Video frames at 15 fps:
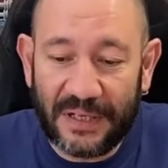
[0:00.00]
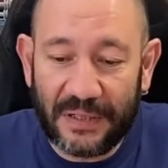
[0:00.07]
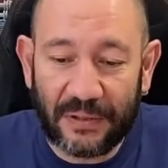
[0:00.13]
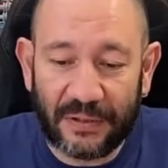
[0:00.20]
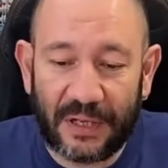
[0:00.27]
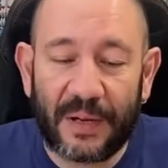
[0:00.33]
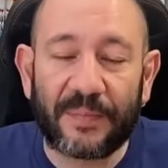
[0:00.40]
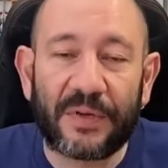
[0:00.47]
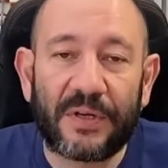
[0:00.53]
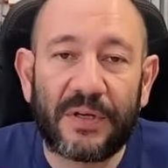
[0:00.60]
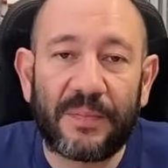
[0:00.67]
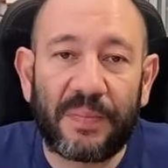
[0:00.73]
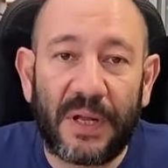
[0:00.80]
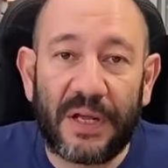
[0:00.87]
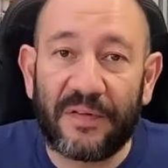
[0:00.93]
Not that I'm going to
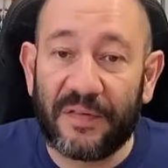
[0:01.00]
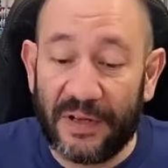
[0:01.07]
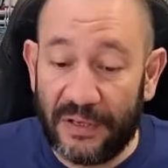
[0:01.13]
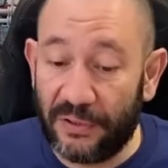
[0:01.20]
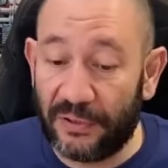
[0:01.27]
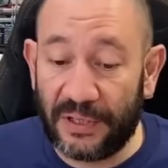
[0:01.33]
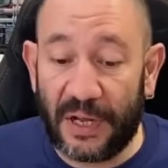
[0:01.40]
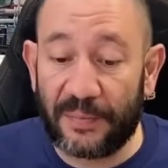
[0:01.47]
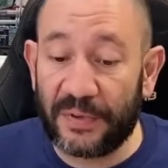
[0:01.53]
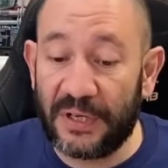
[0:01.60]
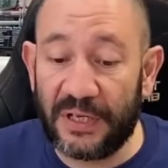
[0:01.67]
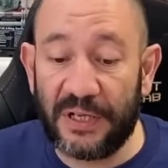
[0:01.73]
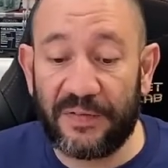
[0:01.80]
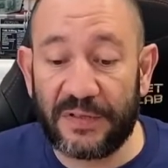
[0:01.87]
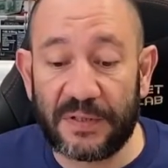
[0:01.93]
play with it, not that I'm going to
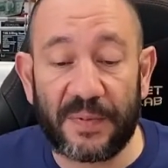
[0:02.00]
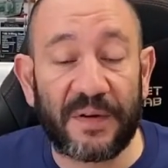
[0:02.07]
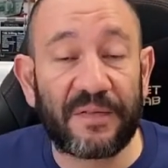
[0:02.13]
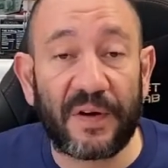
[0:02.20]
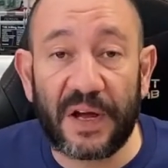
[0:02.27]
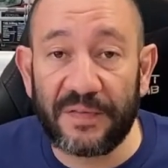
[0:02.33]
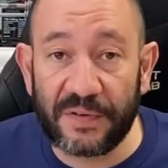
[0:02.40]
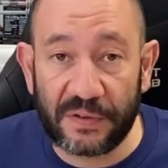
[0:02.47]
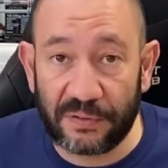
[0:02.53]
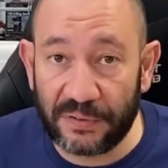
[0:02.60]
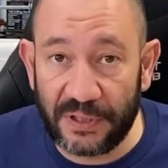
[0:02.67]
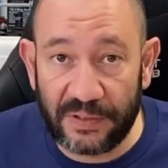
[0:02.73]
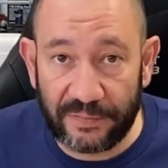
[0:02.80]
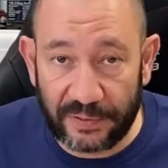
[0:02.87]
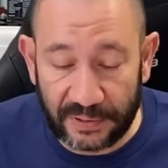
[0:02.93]
give it to my 5-year-old
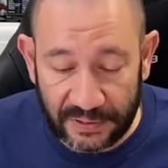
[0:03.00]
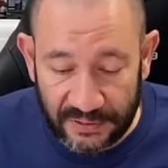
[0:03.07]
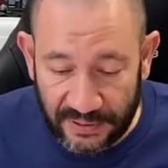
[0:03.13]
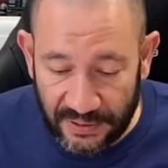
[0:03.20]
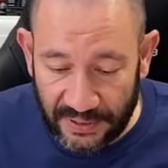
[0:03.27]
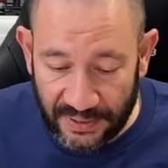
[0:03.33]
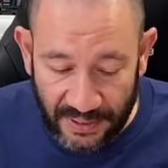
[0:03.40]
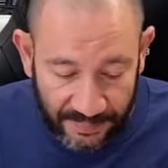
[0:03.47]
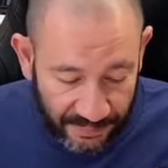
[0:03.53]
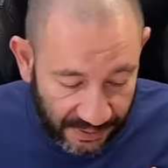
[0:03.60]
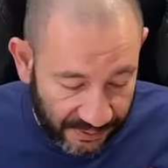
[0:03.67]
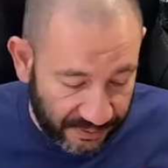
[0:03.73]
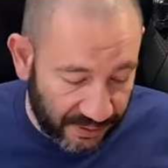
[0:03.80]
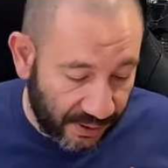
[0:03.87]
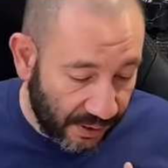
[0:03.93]
either. I can tell you that
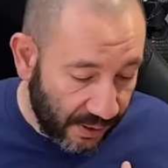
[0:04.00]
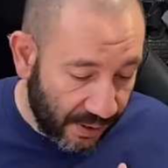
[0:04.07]
much.